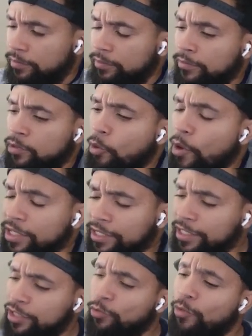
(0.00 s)
Question
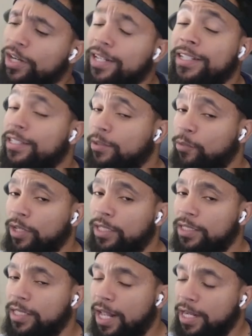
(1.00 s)
is, what is
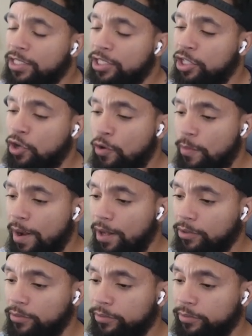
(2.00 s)
it that she know about him?